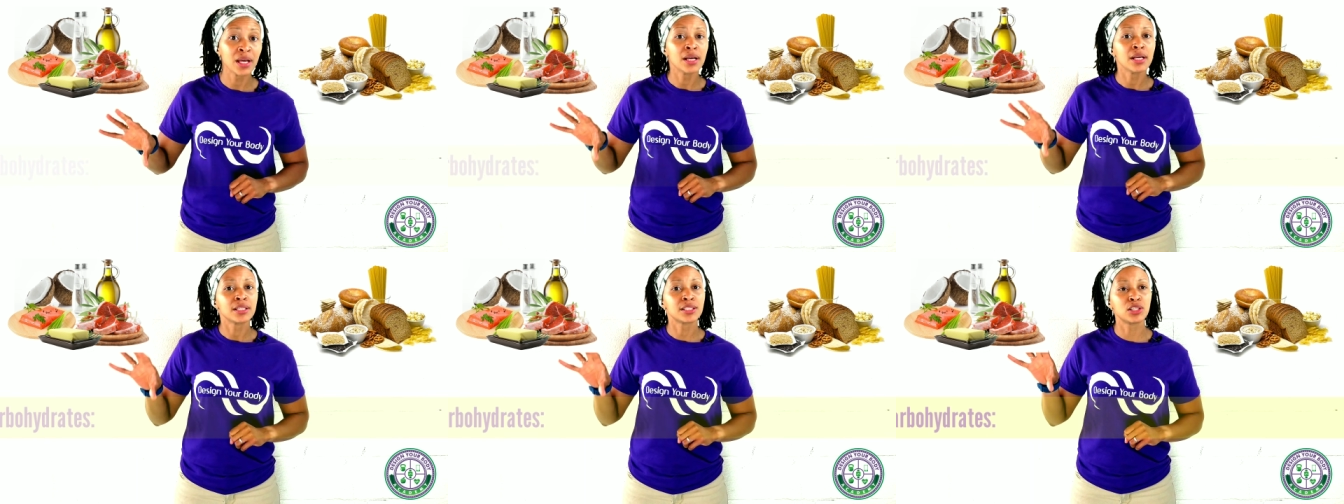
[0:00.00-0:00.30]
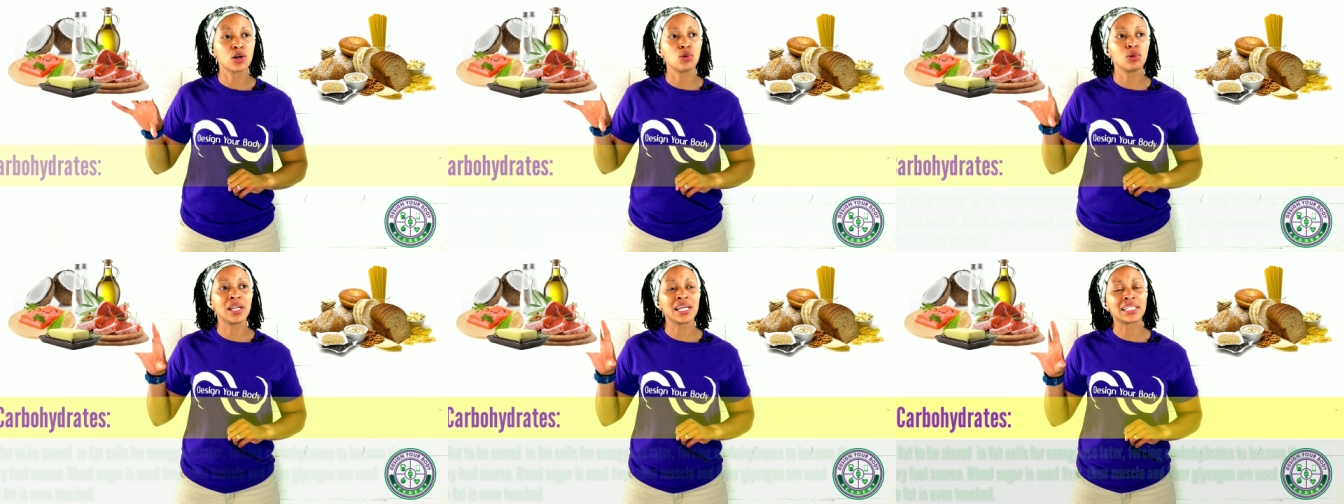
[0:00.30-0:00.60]

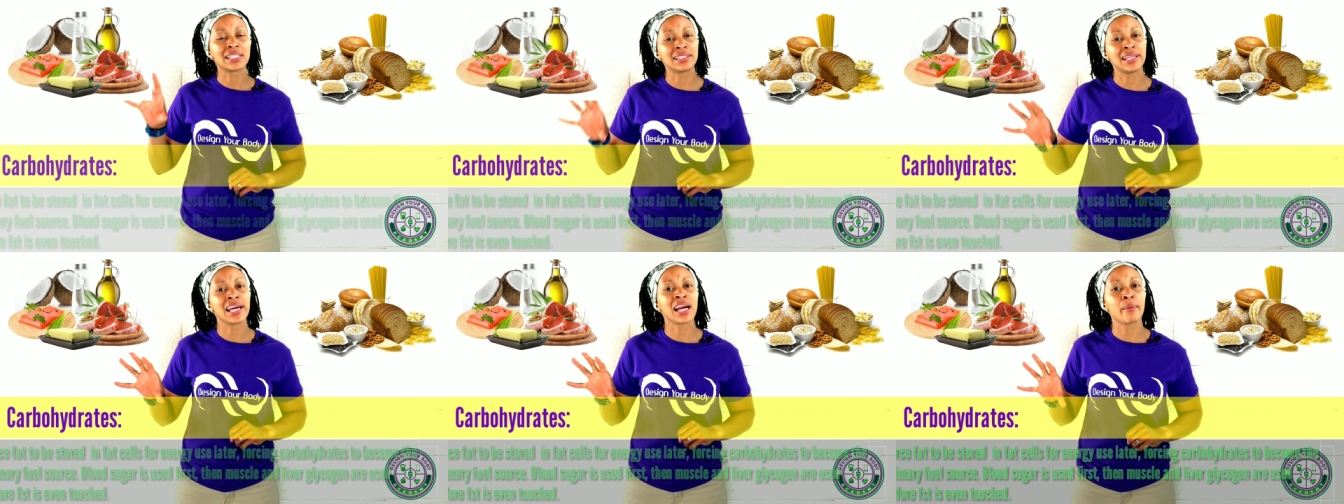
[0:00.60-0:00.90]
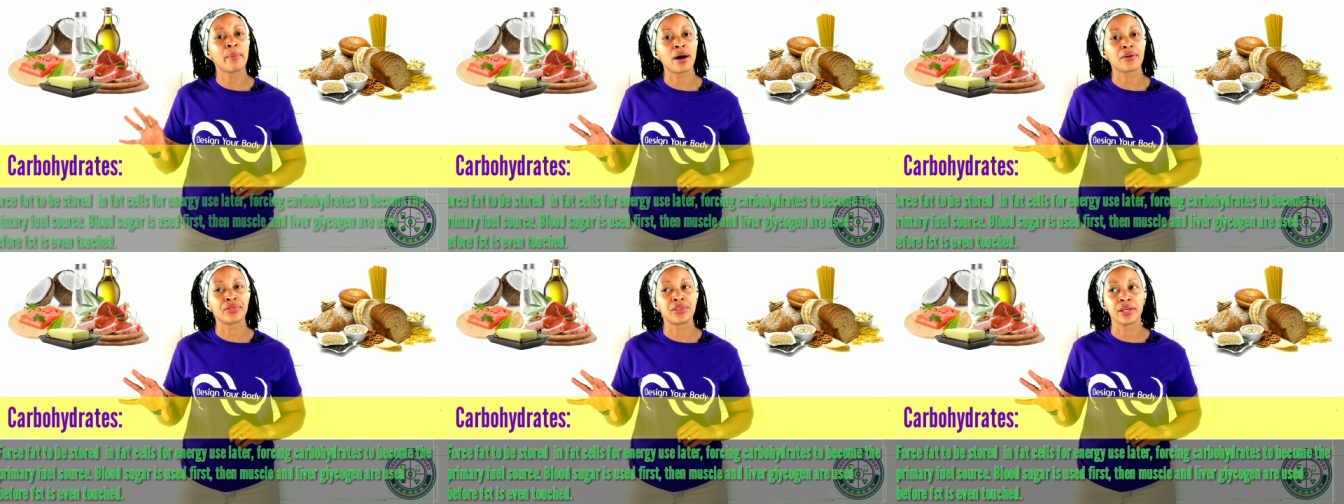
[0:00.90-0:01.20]
So let's think
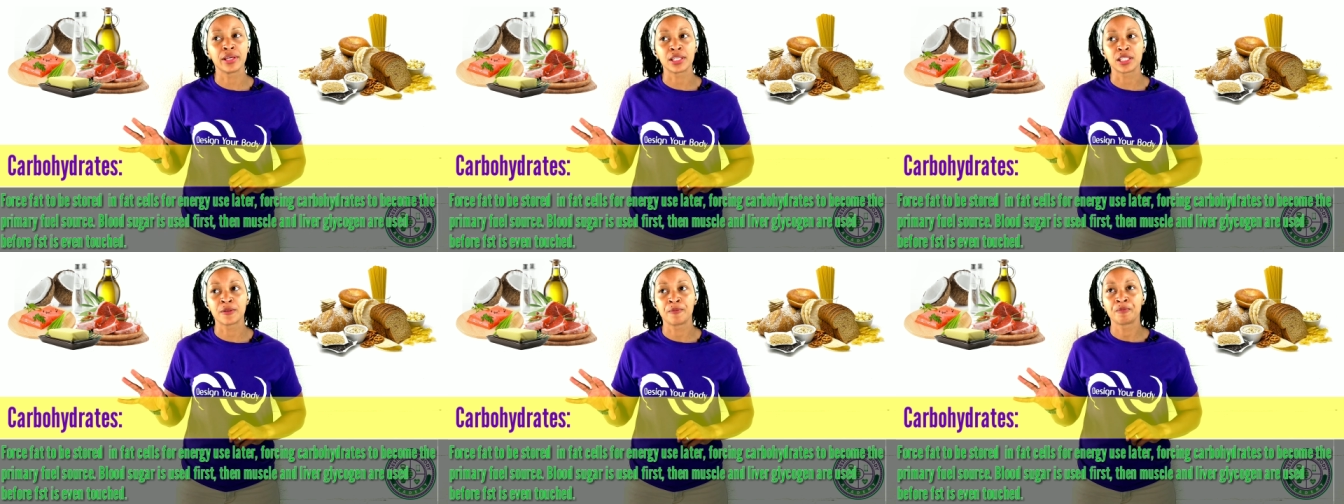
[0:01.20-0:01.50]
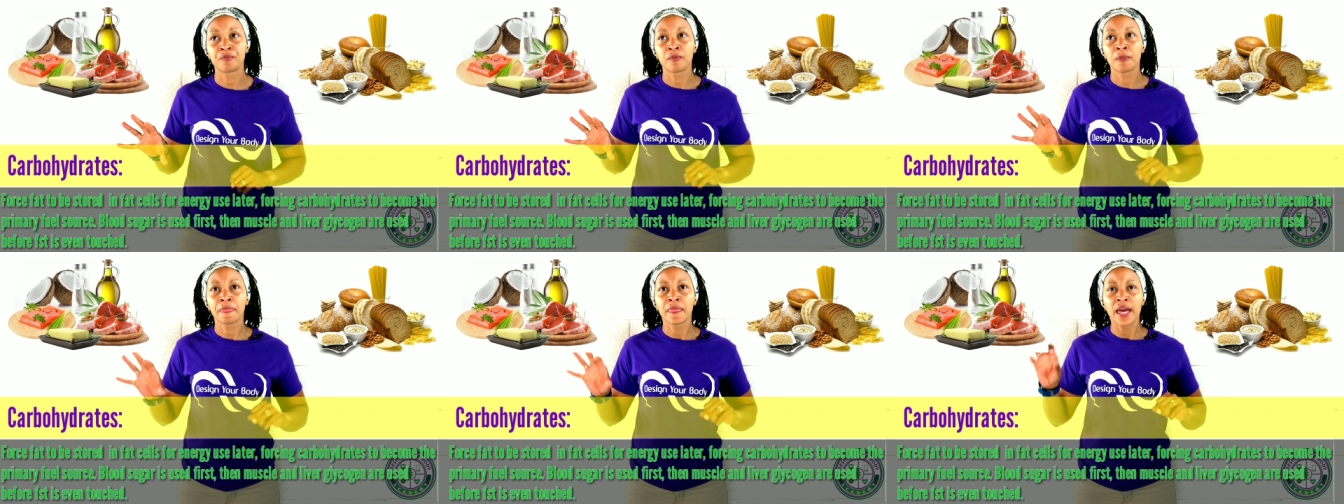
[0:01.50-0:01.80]
about this.
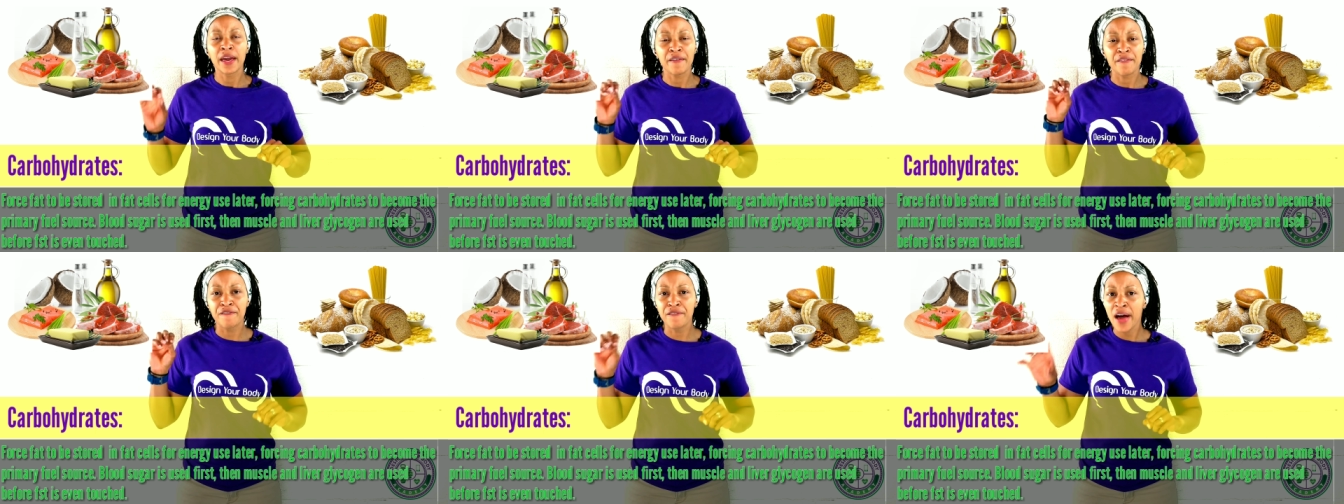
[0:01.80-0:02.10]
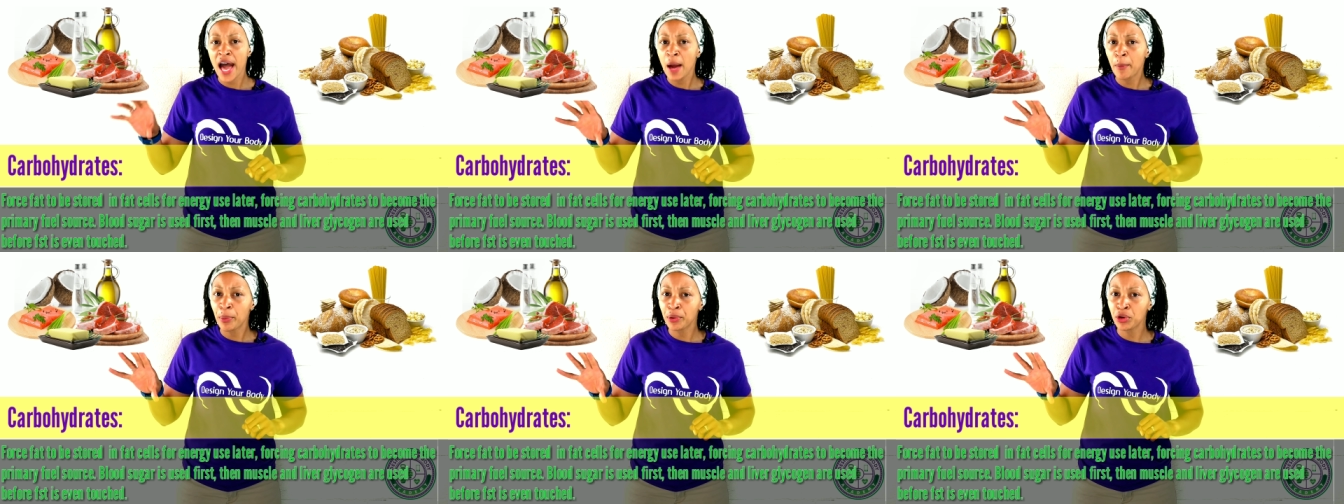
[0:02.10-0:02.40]
If
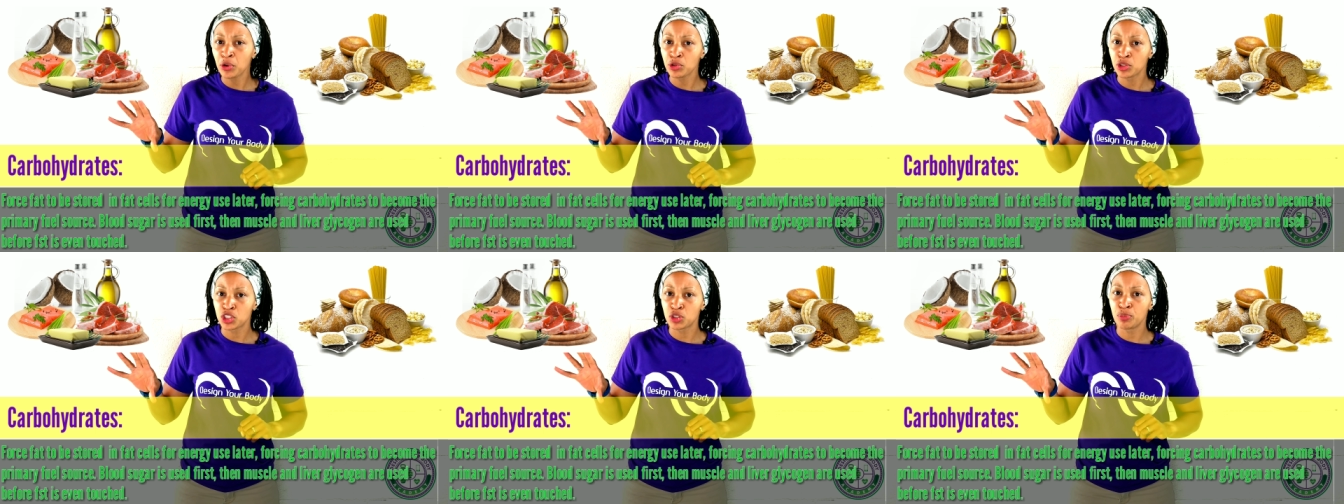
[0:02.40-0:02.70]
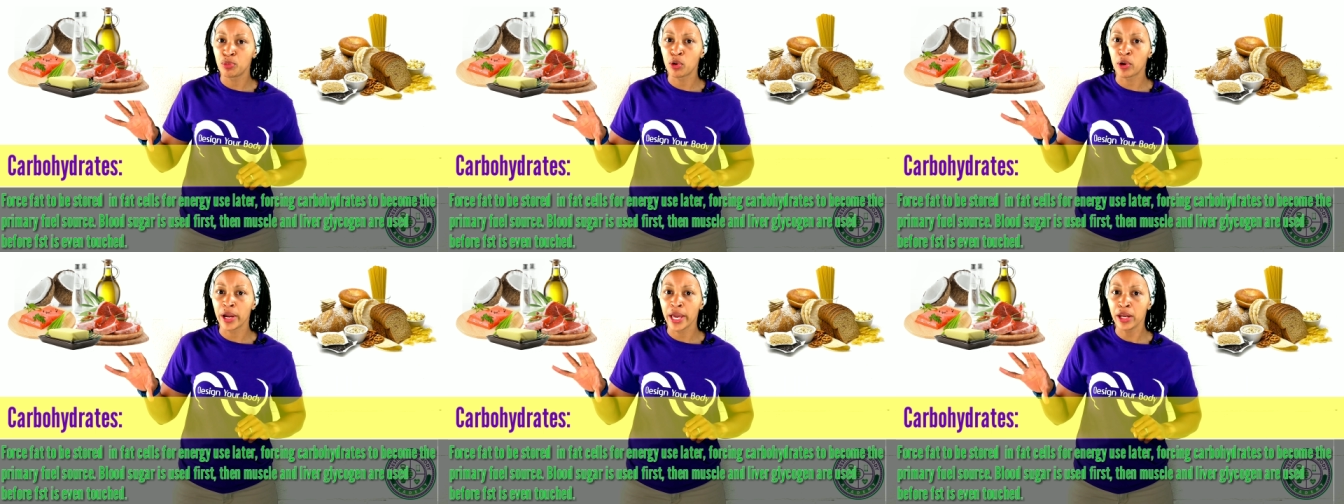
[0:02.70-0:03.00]
fat produces
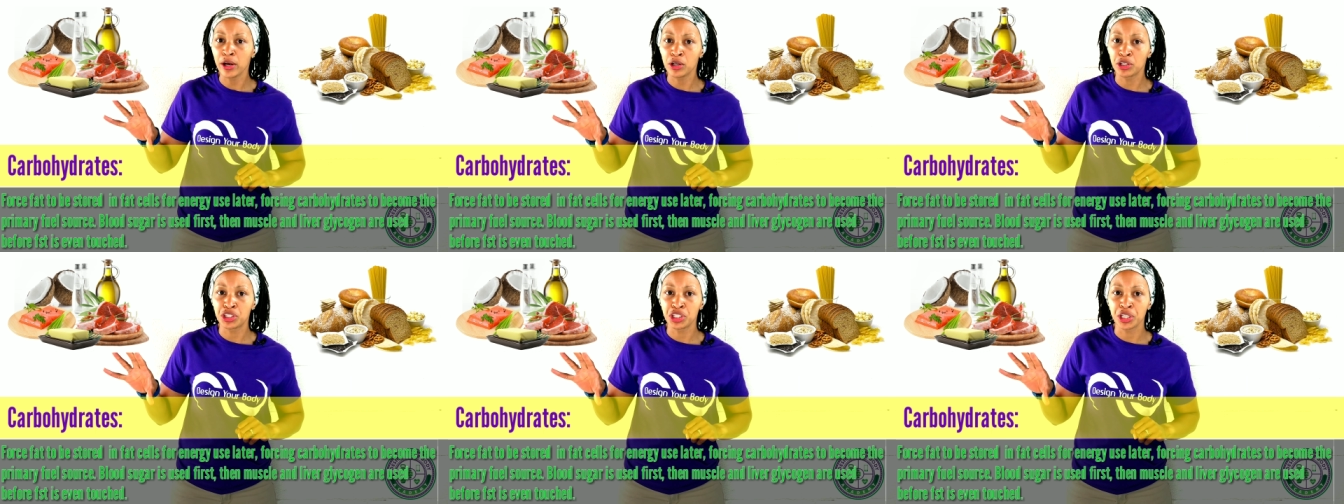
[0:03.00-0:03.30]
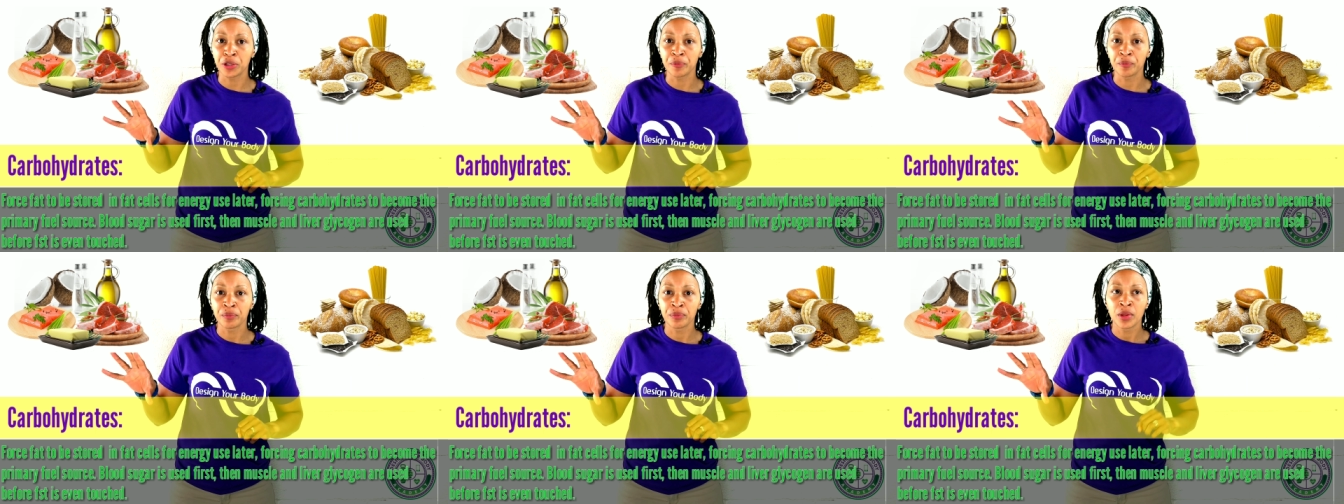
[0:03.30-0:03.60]
more
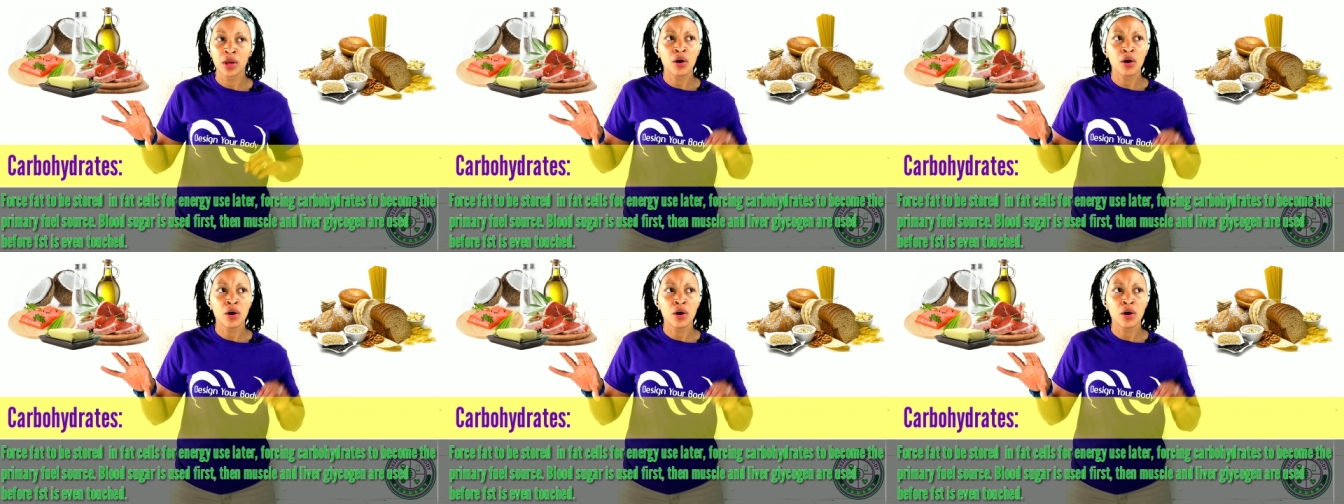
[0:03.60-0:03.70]
energy,